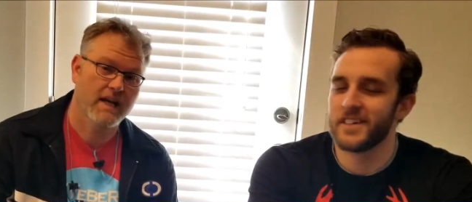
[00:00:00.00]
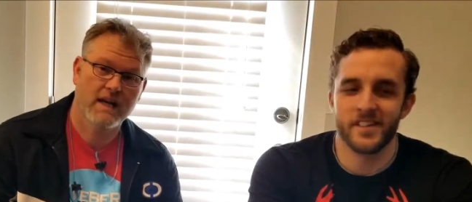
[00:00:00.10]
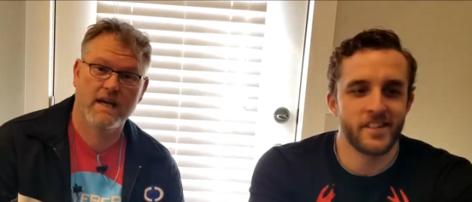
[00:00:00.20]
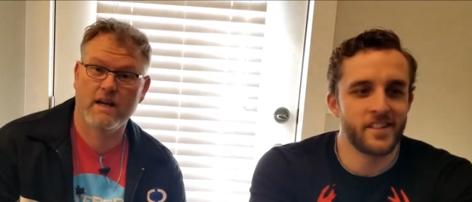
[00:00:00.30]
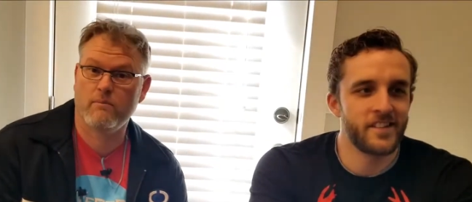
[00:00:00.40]

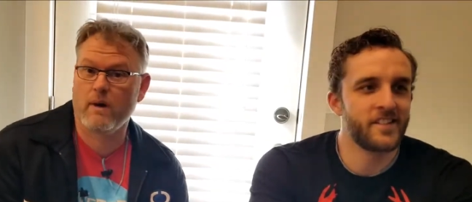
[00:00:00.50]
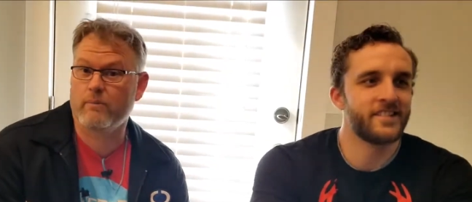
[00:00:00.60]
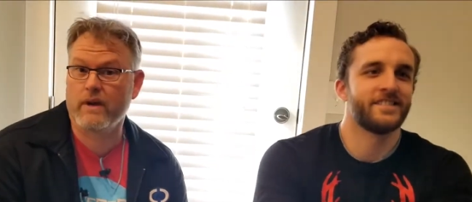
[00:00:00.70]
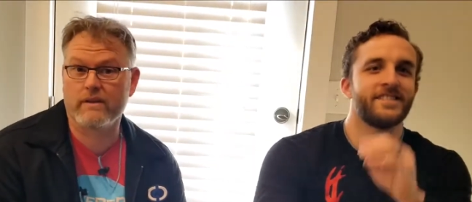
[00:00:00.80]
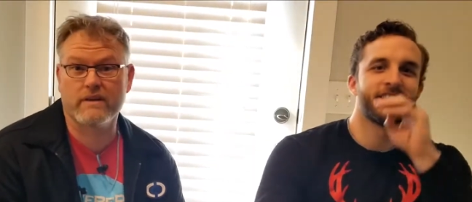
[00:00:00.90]
Speaker 1: Hit up my
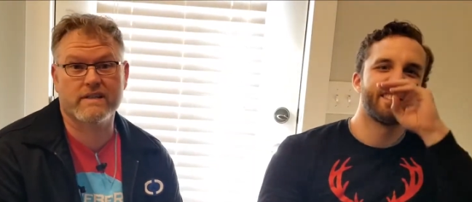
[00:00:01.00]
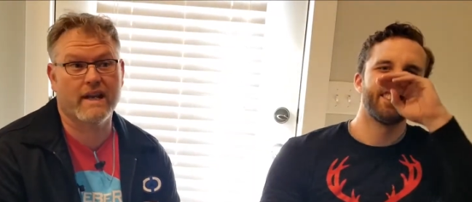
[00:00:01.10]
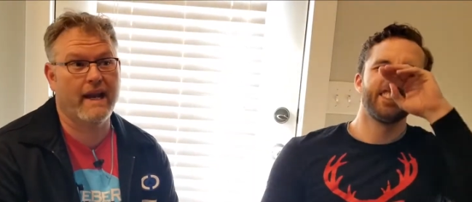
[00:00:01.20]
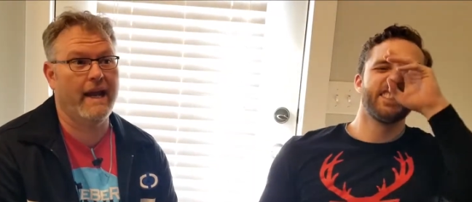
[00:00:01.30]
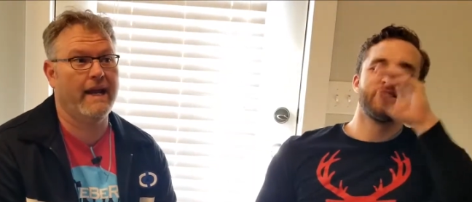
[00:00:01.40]
brother and
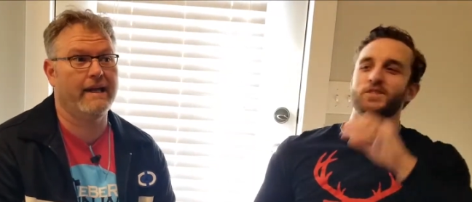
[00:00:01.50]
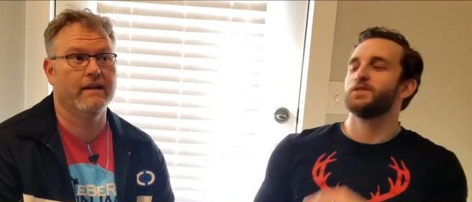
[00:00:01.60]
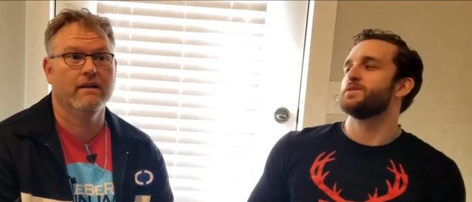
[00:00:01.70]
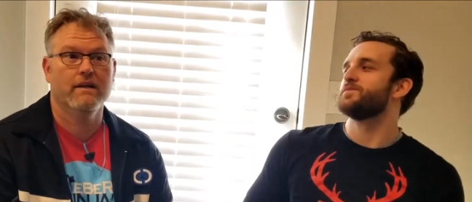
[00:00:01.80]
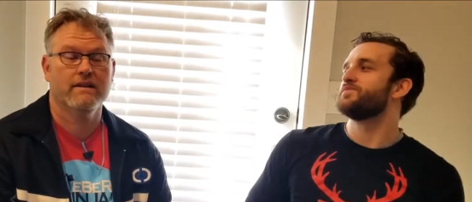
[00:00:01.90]
said,
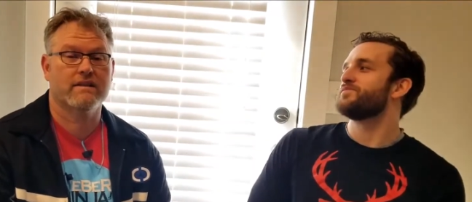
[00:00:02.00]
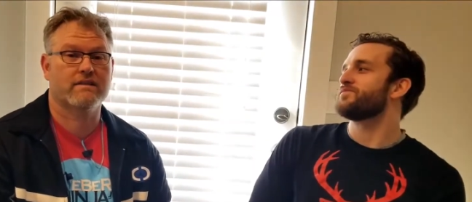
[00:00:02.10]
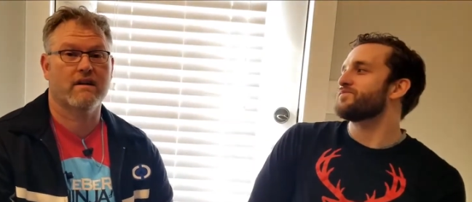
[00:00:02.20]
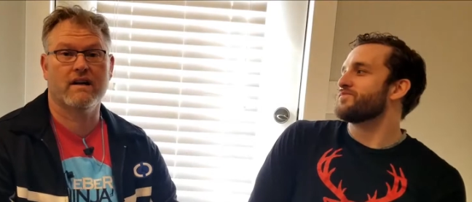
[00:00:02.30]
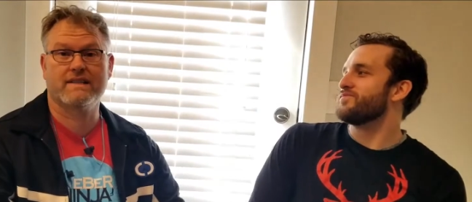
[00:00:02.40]
hey, this
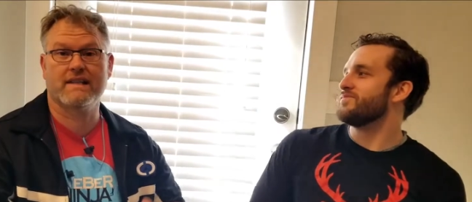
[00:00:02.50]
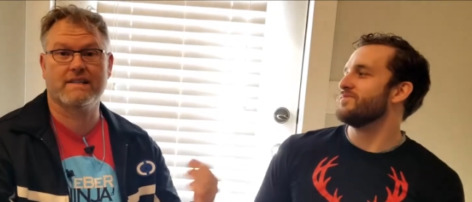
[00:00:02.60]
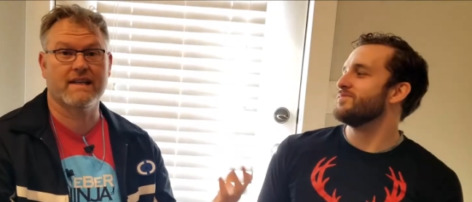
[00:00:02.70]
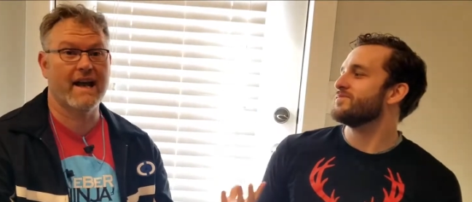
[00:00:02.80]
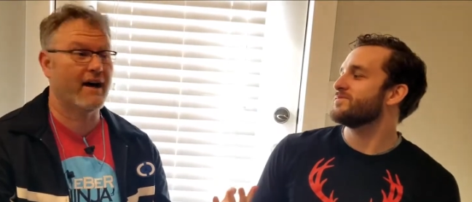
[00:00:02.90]

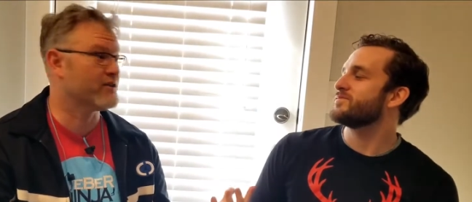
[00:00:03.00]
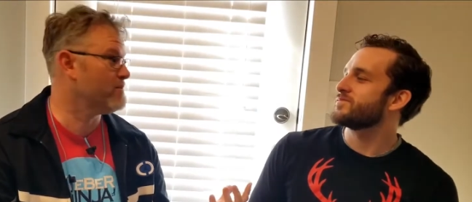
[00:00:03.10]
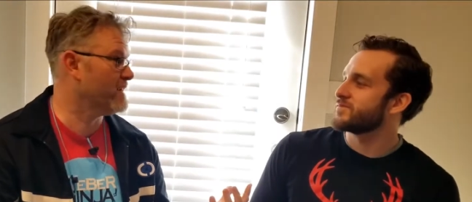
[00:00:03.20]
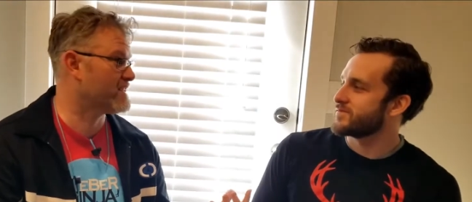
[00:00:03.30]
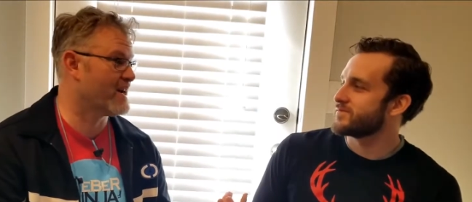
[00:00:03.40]
contest
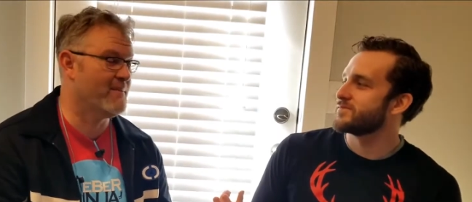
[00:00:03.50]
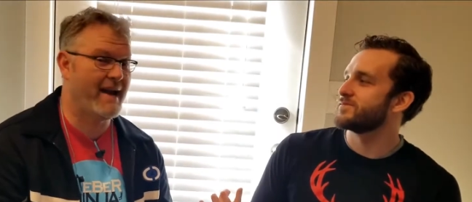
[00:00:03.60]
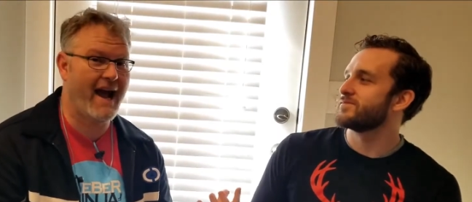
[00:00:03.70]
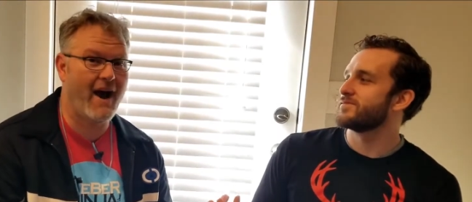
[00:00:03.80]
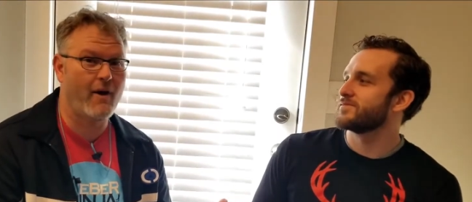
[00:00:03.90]
announcement is
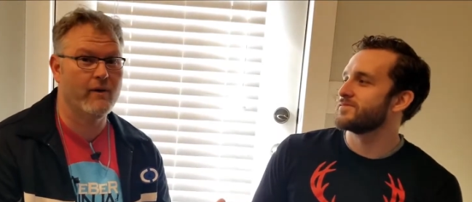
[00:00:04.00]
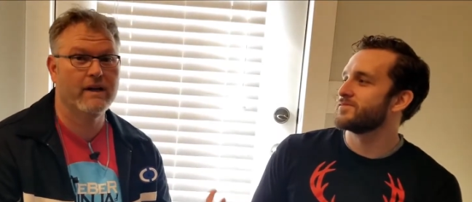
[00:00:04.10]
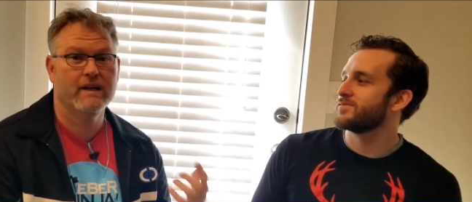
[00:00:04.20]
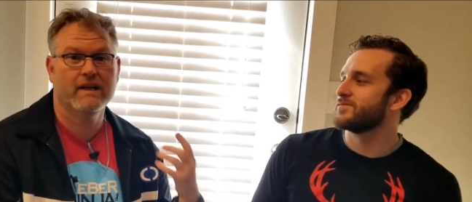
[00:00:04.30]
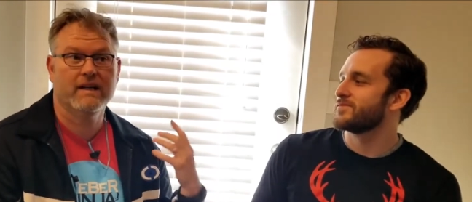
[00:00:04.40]
coming
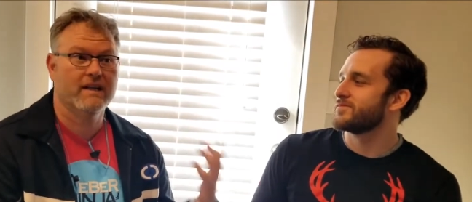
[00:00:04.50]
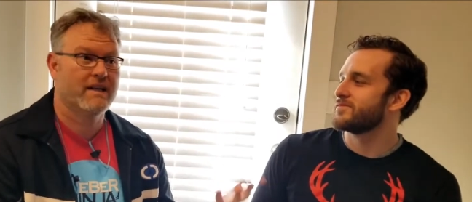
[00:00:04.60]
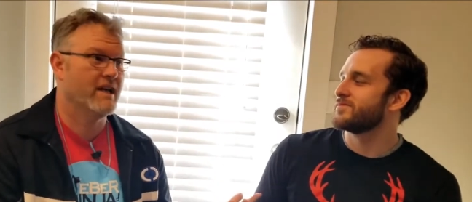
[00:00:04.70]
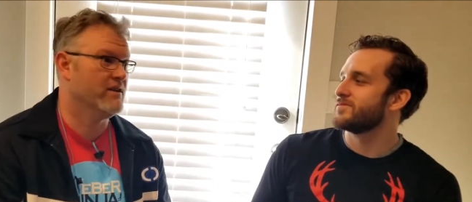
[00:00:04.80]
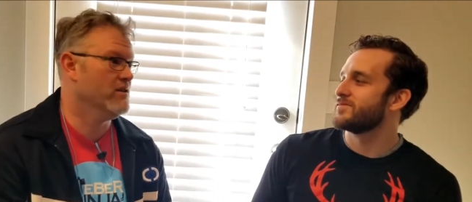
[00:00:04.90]
out.
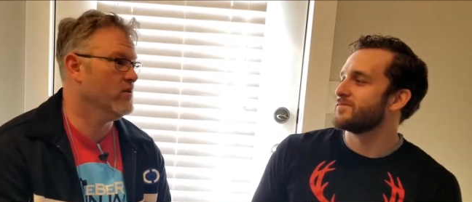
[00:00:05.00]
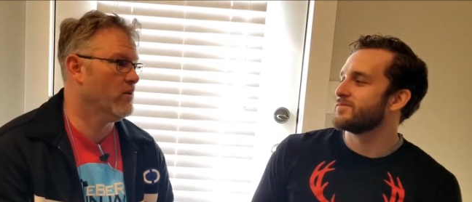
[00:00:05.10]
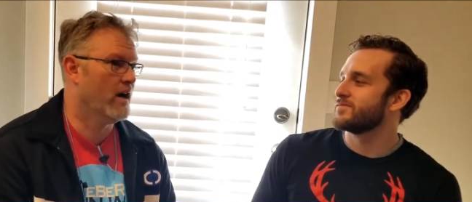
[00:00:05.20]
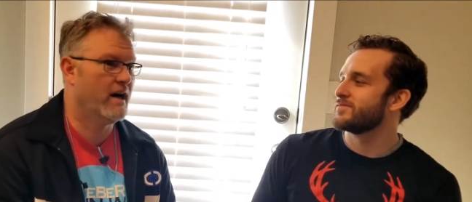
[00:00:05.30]
Can you get